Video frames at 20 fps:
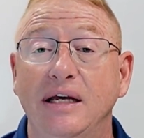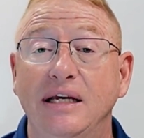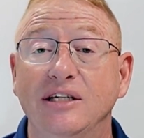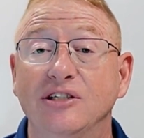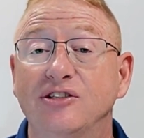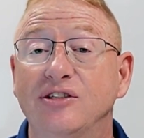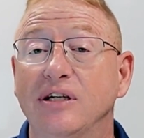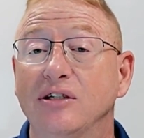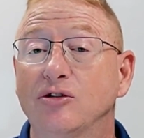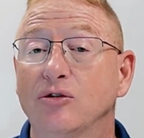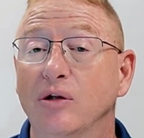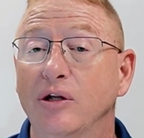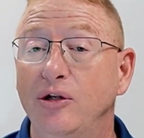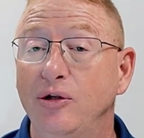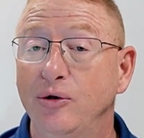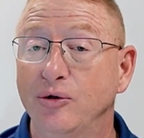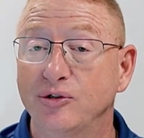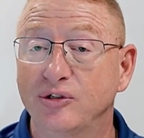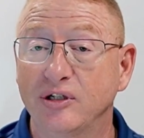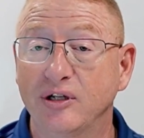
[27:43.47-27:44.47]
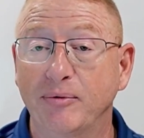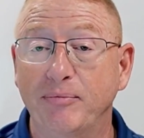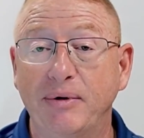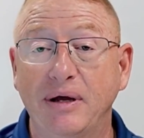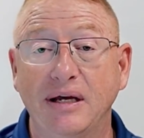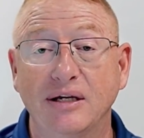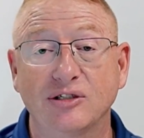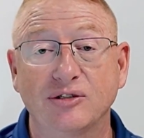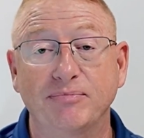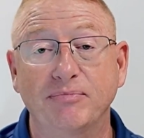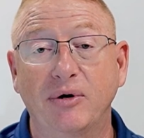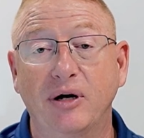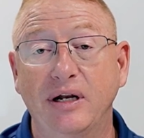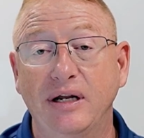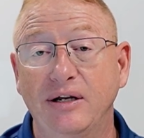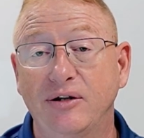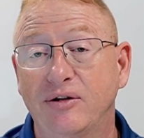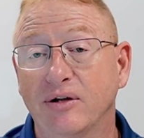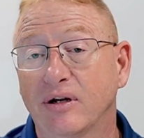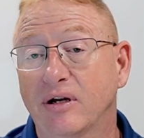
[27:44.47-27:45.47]
essentially using the bank's
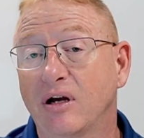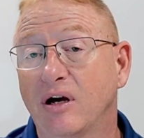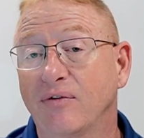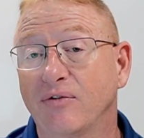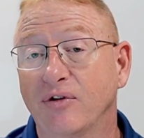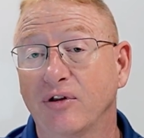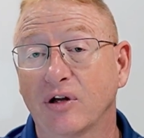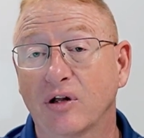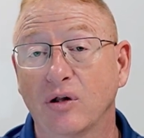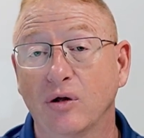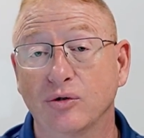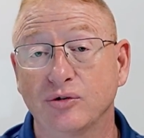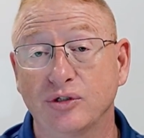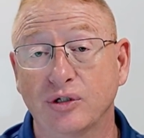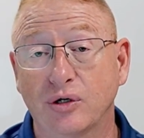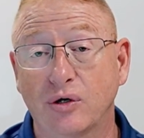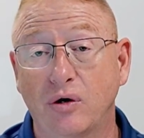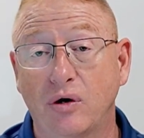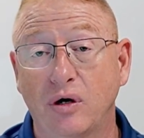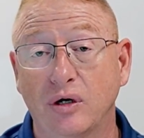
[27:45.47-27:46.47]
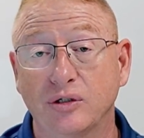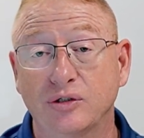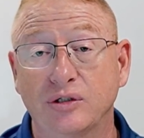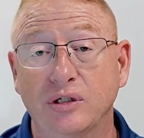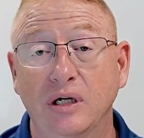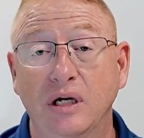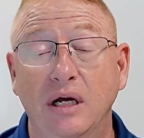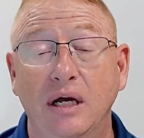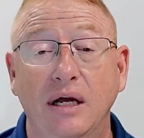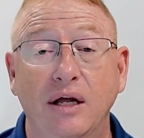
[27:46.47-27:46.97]
money to cover the closing cost.